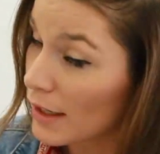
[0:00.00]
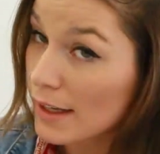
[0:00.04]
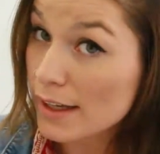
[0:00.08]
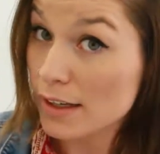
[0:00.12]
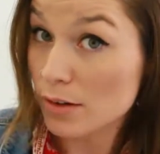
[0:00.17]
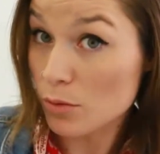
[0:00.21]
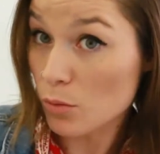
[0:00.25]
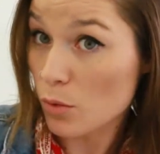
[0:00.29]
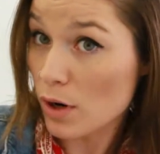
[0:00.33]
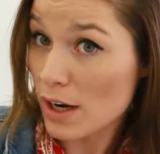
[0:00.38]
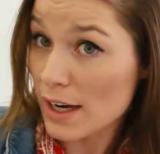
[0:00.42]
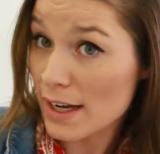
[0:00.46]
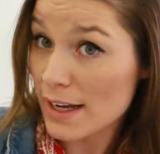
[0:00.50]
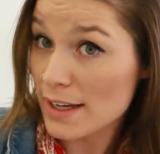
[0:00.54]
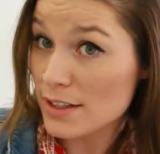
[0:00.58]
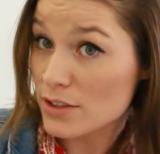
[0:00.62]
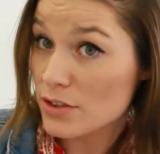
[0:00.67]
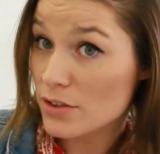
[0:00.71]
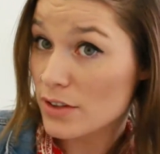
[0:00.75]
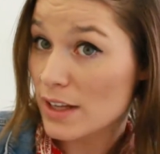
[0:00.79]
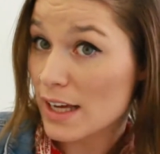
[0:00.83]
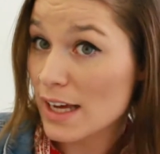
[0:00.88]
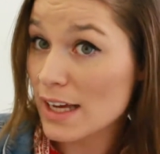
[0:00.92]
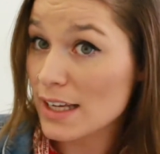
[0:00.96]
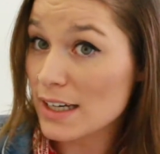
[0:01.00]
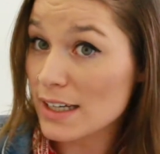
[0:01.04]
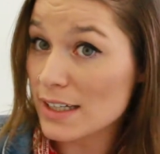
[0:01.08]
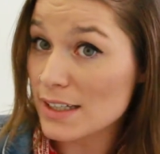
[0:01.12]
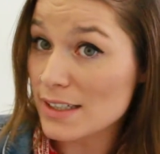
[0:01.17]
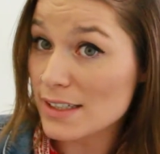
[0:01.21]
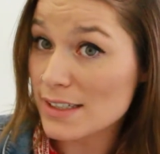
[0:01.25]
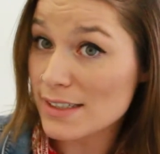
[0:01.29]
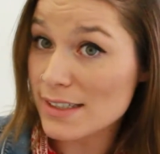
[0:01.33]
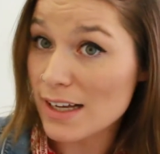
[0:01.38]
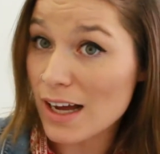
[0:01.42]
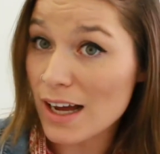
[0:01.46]
And why I do that
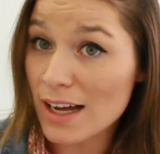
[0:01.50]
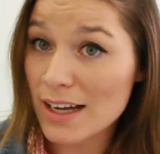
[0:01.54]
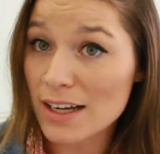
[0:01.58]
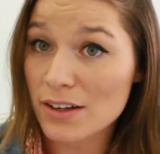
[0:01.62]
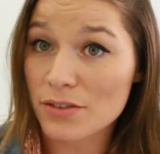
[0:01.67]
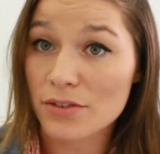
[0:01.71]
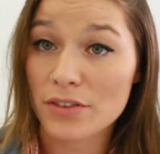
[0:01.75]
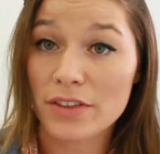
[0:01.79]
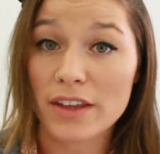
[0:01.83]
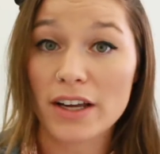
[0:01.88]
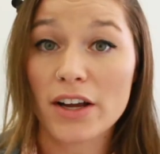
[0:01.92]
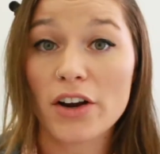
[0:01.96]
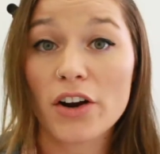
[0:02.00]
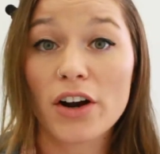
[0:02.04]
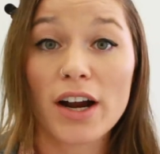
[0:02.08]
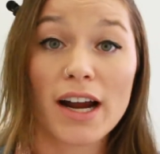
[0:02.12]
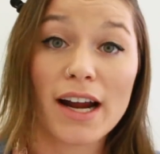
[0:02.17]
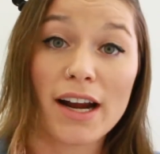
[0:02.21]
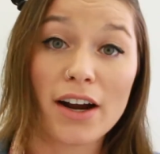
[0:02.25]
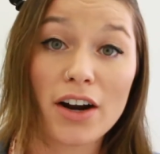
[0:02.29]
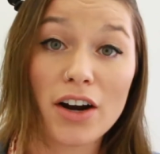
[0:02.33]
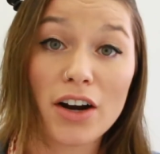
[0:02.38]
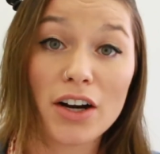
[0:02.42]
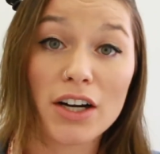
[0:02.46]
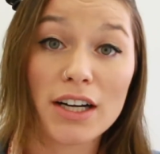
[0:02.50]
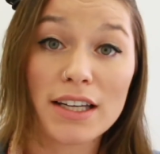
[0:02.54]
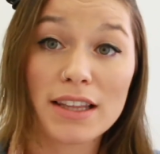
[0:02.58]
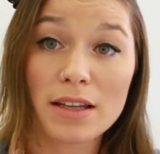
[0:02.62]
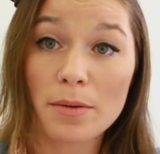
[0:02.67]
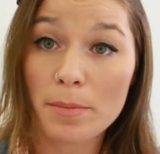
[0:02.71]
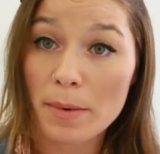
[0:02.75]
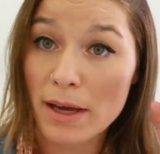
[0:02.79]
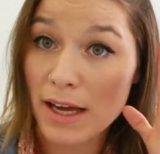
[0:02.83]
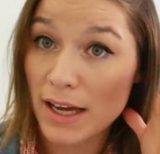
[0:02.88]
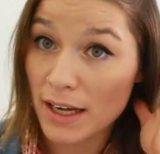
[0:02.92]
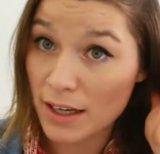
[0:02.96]
is I have thicker hair in
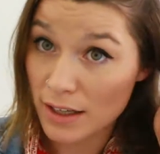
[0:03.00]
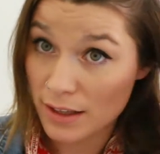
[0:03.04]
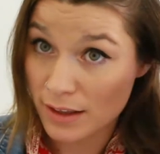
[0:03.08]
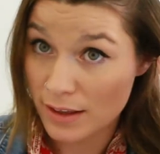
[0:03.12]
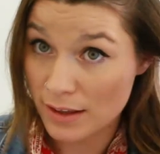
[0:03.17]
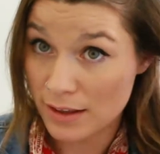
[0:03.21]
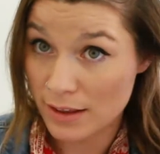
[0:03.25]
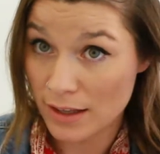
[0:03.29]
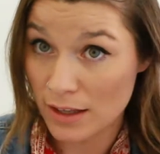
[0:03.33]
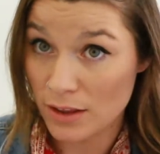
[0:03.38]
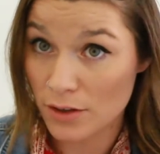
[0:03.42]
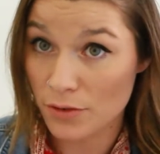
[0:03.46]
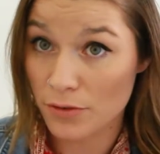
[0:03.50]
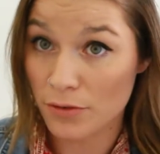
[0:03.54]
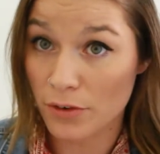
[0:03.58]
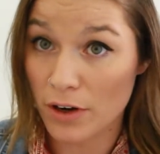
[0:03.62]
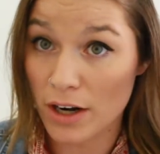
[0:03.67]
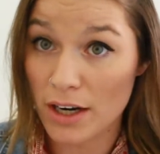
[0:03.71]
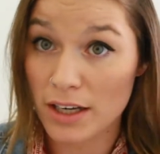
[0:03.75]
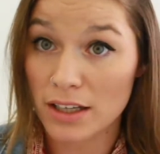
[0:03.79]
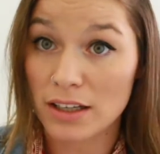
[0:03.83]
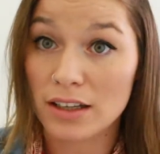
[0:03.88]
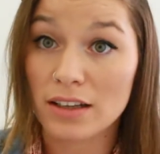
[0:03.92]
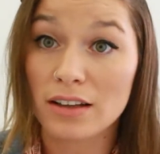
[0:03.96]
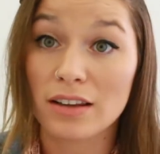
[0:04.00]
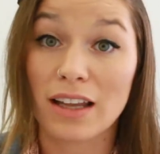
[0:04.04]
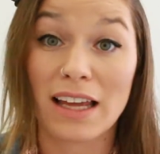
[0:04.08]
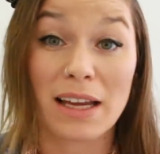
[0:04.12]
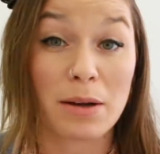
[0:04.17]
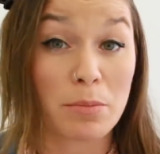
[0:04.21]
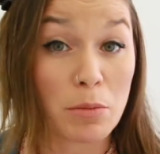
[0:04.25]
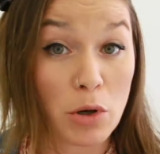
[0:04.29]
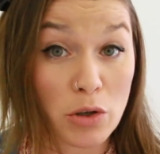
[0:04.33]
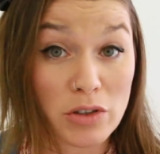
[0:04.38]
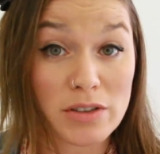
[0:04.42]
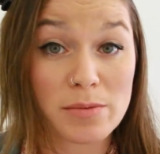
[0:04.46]
the back than the front,
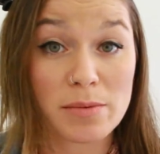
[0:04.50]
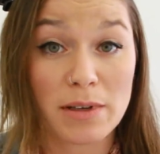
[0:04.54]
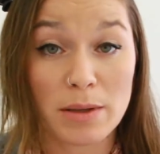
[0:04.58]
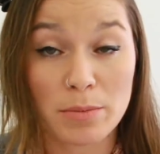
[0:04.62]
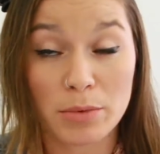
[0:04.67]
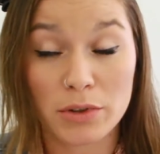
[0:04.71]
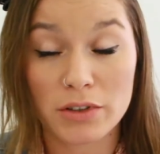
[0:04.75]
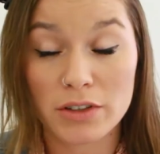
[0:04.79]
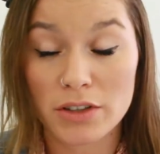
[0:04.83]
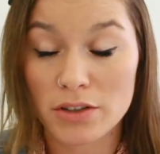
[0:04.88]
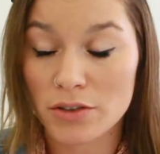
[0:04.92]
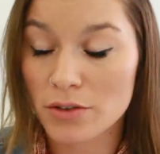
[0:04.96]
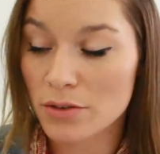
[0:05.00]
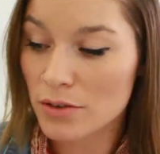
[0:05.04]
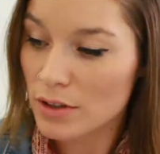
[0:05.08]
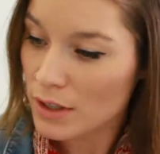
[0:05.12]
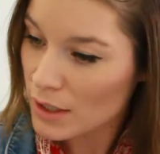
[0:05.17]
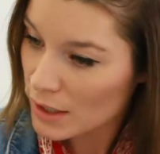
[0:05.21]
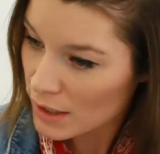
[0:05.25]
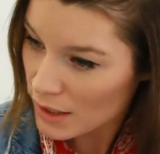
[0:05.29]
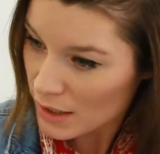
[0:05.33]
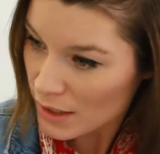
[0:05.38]
like most people do.